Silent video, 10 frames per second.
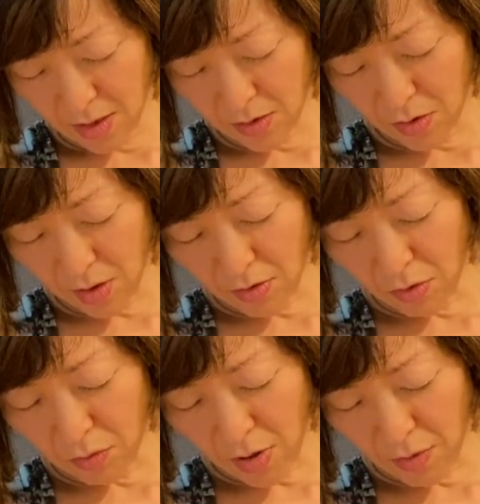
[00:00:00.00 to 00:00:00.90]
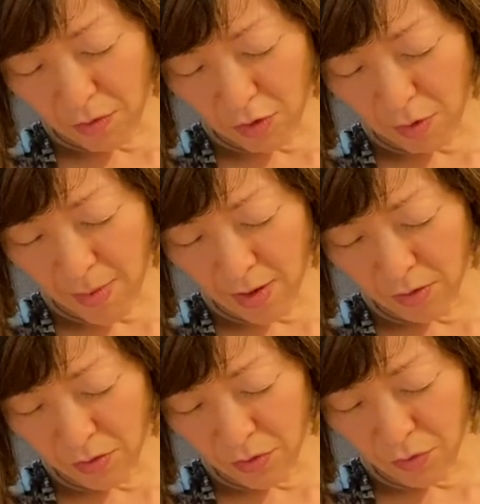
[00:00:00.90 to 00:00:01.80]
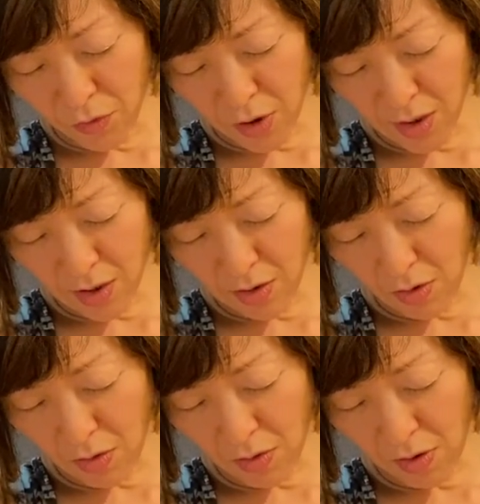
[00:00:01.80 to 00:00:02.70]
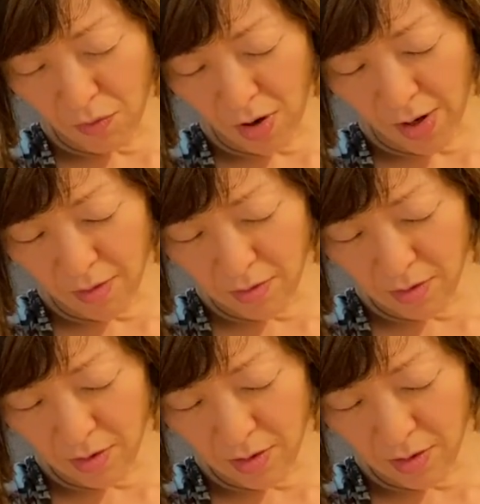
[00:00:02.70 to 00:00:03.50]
so I recommend you to work all around,